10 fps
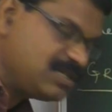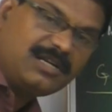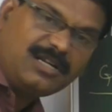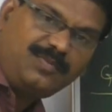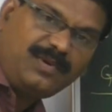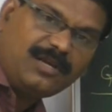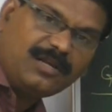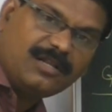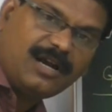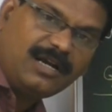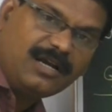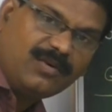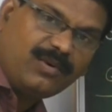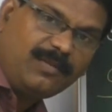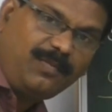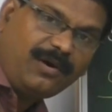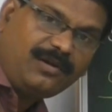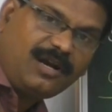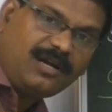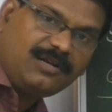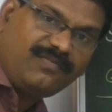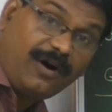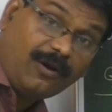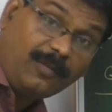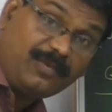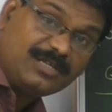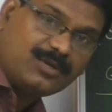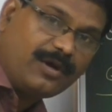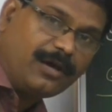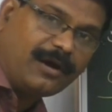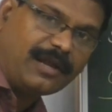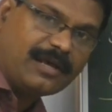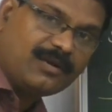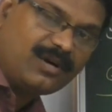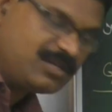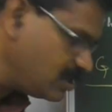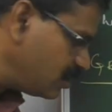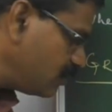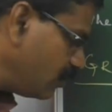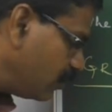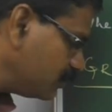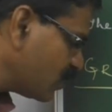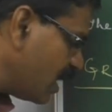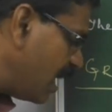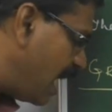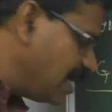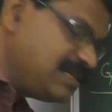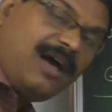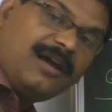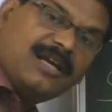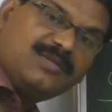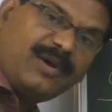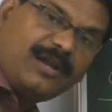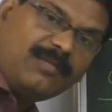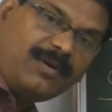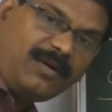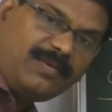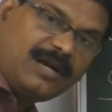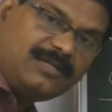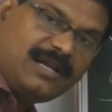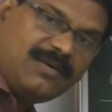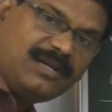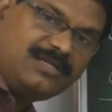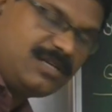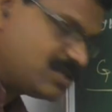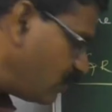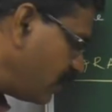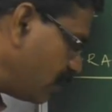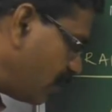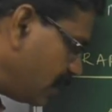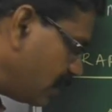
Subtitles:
strictly speaking, that one important follow-up is going on here. What is that? As long as my number of energy levels is going on